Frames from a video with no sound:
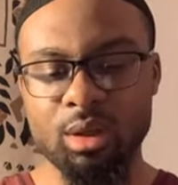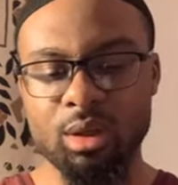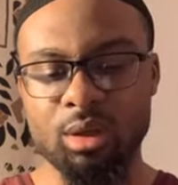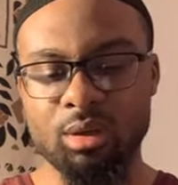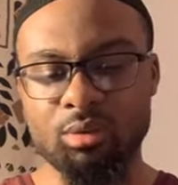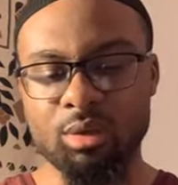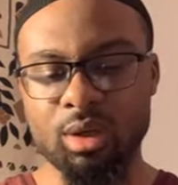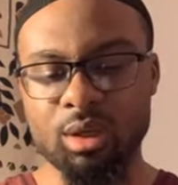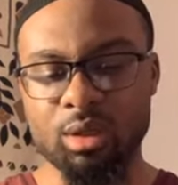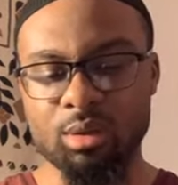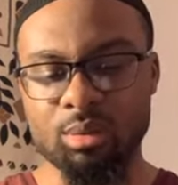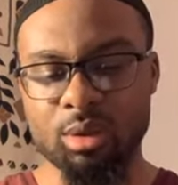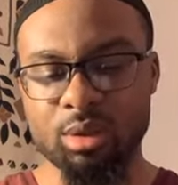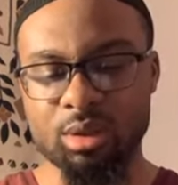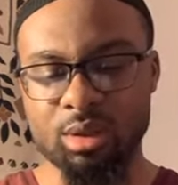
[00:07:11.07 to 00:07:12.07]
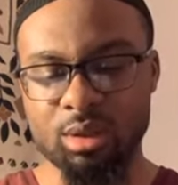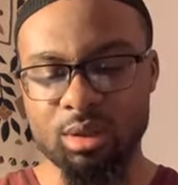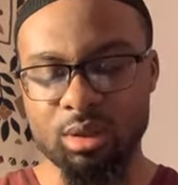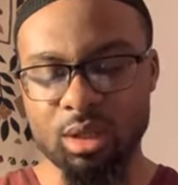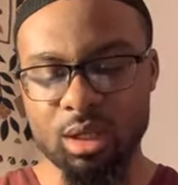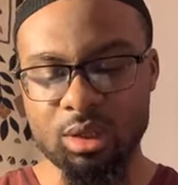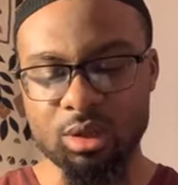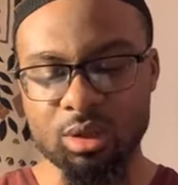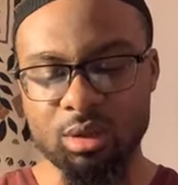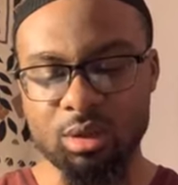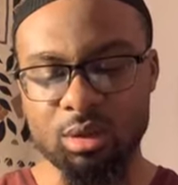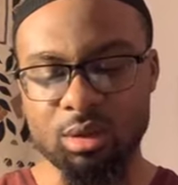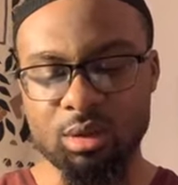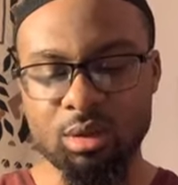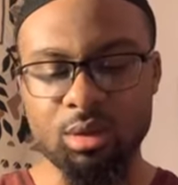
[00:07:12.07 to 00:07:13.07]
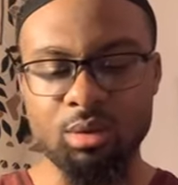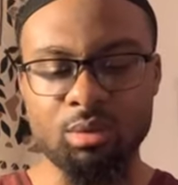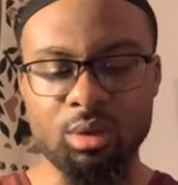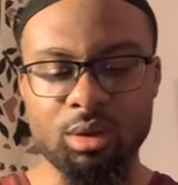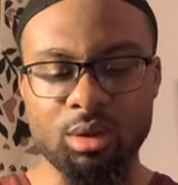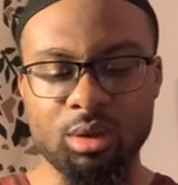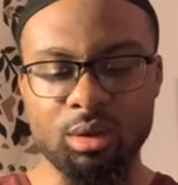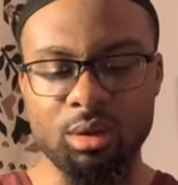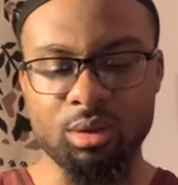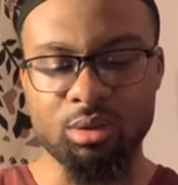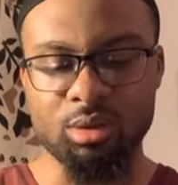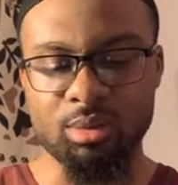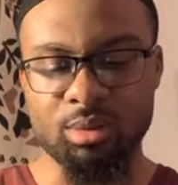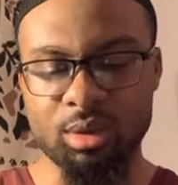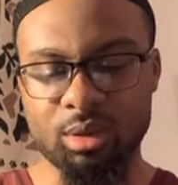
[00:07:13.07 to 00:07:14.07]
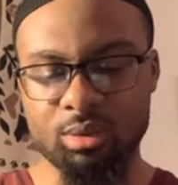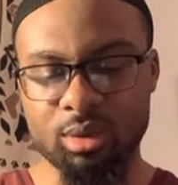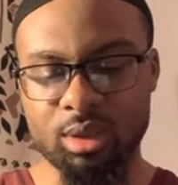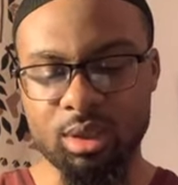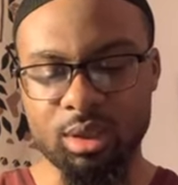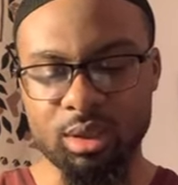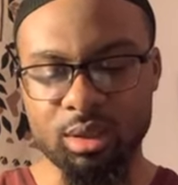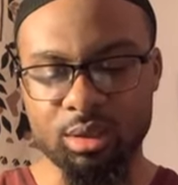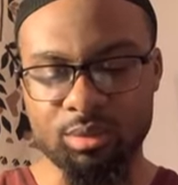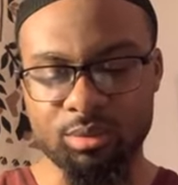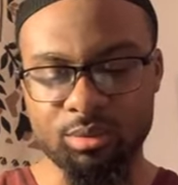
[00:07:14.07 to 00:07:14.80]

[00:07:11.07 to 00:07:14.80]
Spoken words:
and raise a person's station with Allah subhanahu wa ta'ala.